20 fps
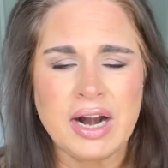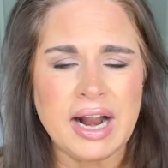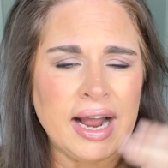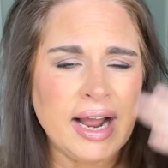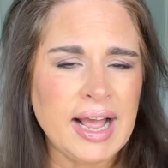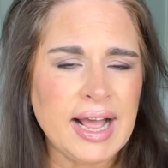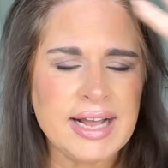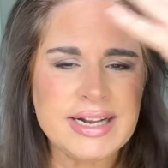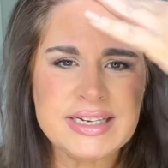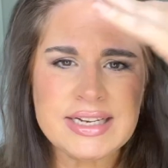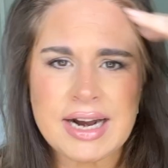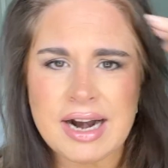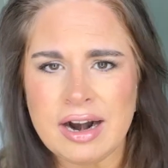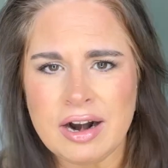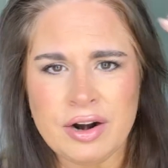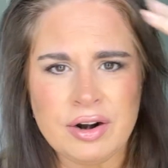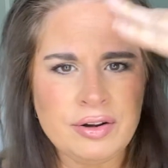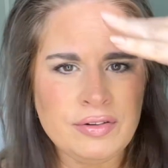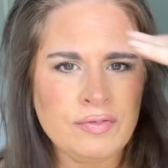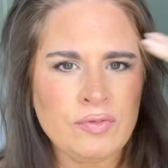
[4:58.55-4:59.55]
I got
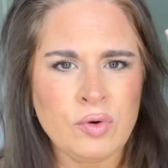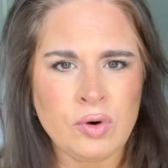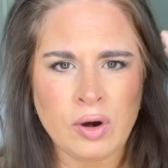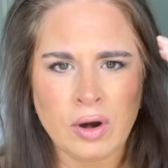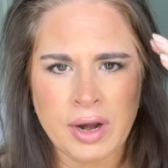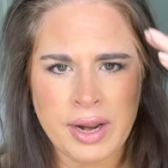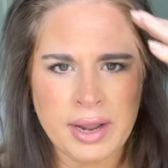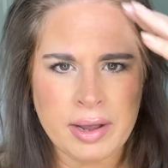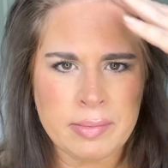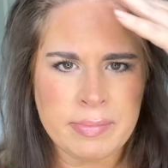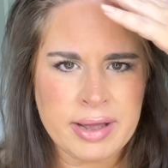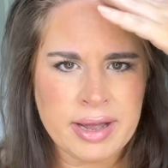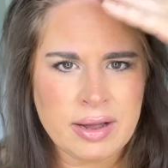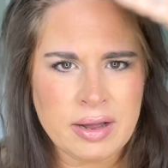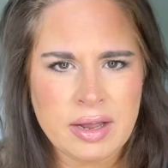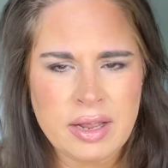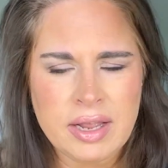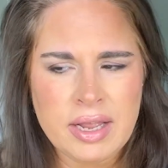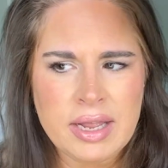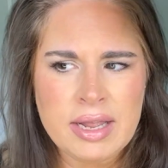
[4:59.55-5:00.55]
tired of worrying
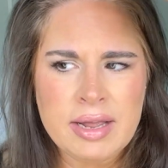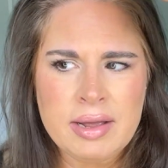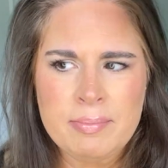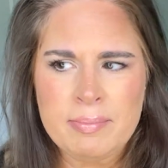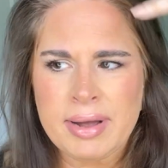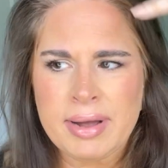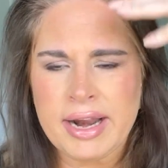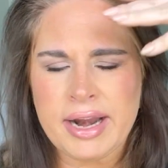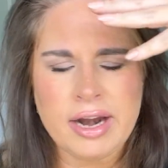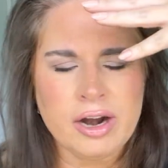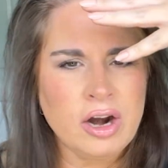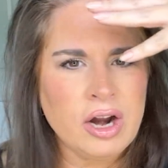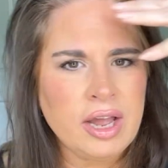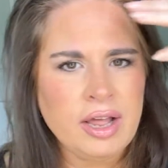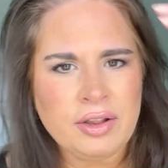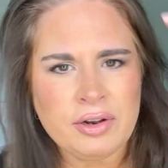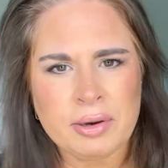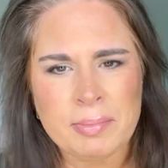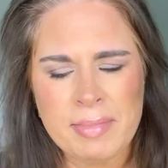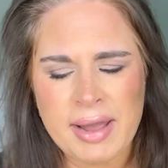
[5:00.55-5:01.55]
about my hair
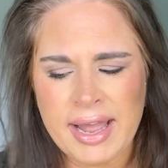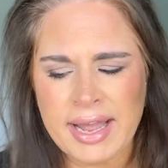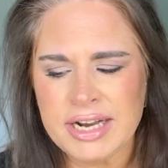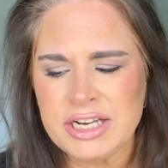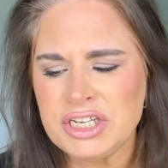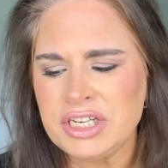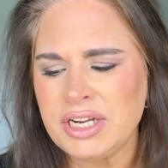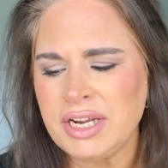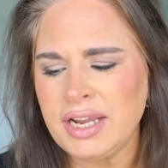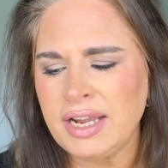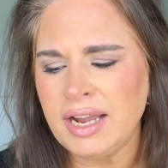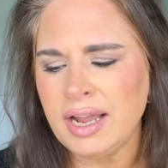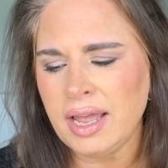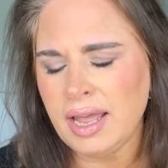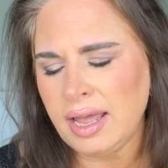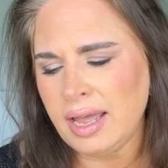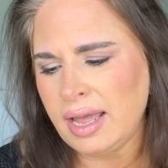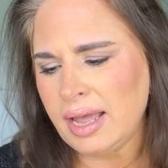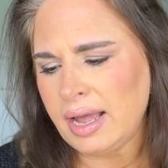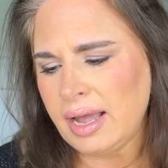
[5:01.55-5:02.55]
color matching.
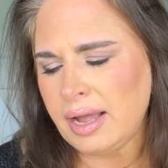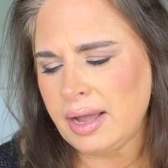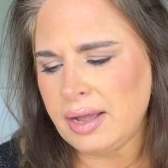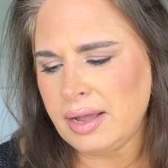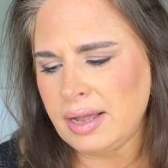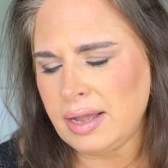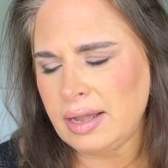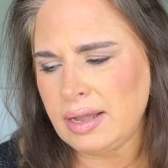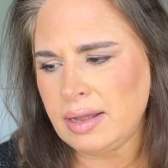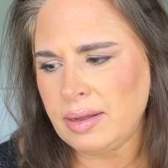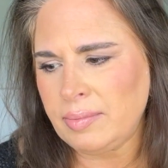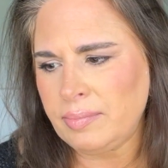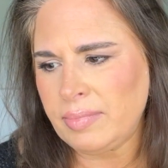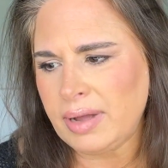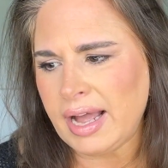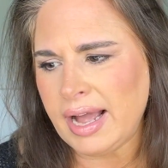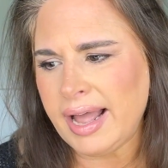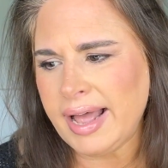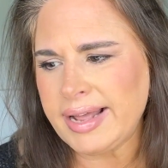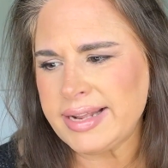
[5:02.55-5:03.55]

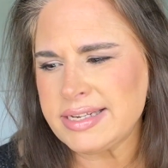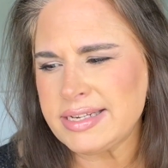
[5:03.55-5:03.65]
I got